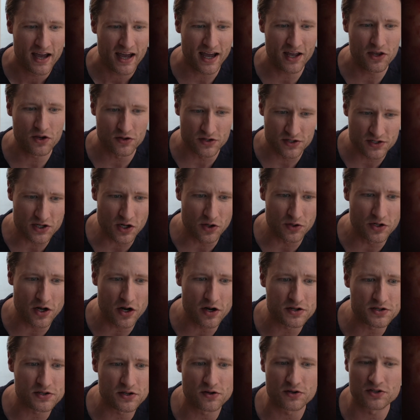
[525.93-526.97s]
And you'll still
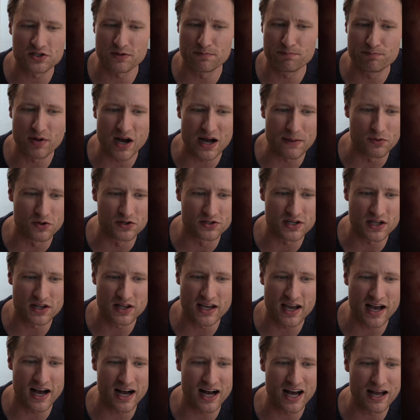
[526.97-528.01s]
notice there's some bubbles in
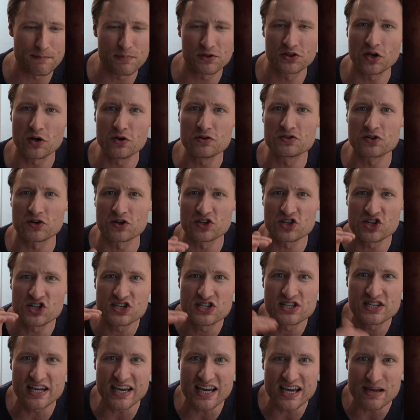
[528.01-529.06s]
the eye, but those are
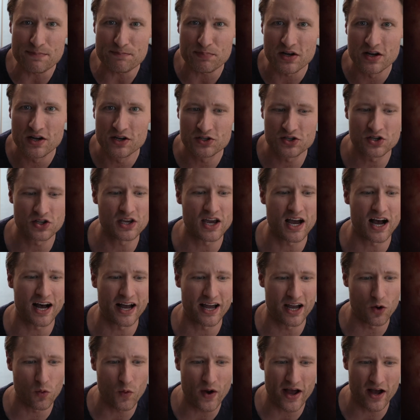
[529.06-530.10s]
deep to the
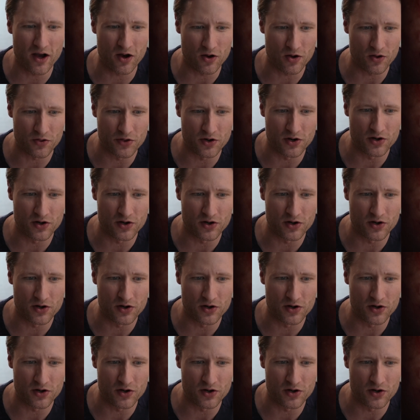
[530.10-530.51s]
IOL.